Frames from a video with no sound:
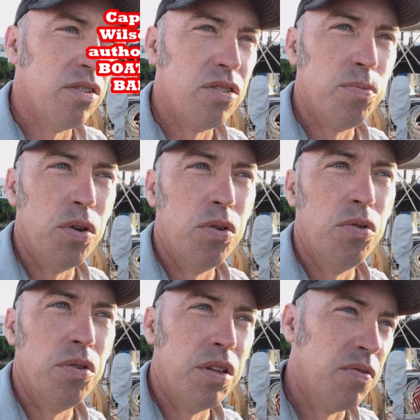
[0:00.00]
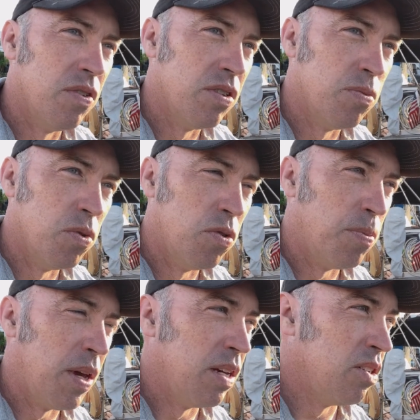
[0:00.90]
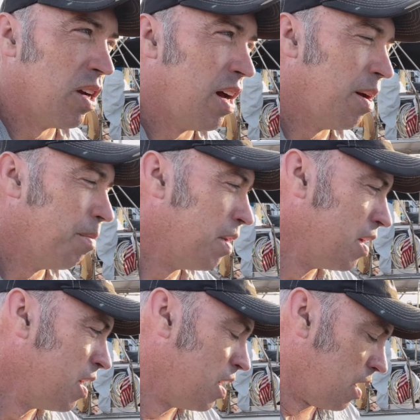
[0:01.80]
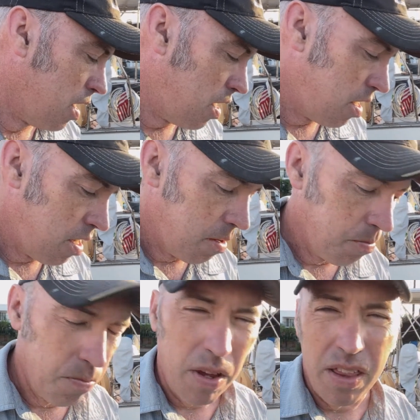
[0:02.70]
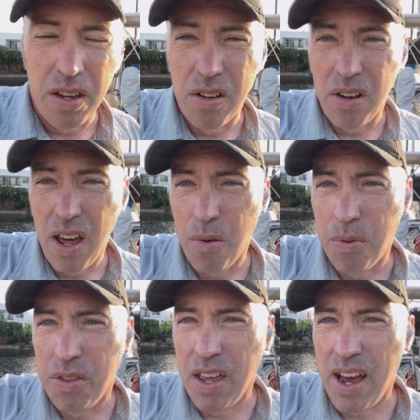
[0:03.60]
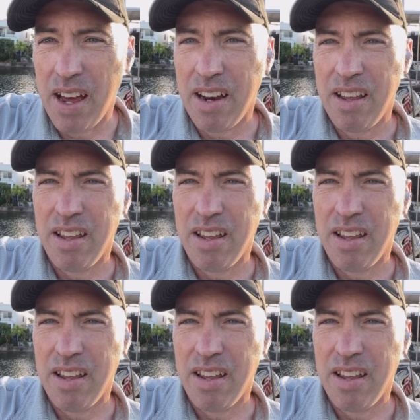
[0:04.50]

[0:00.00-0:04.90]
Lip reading: that are smooth, the smooth paint job, I think will help with that.